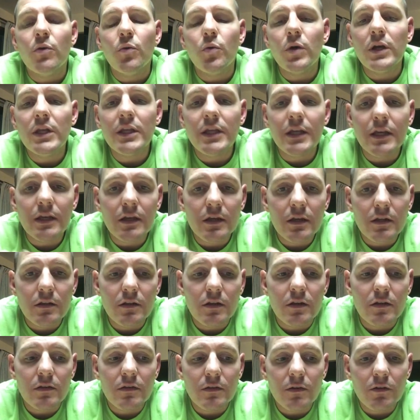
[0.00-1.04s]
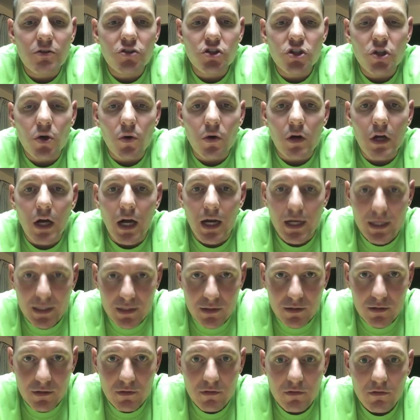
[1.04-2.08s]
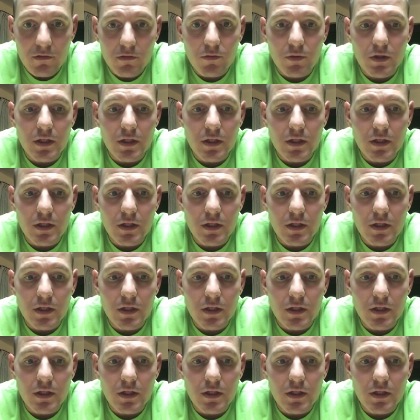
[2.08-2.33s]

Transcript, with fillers: we need to show kindness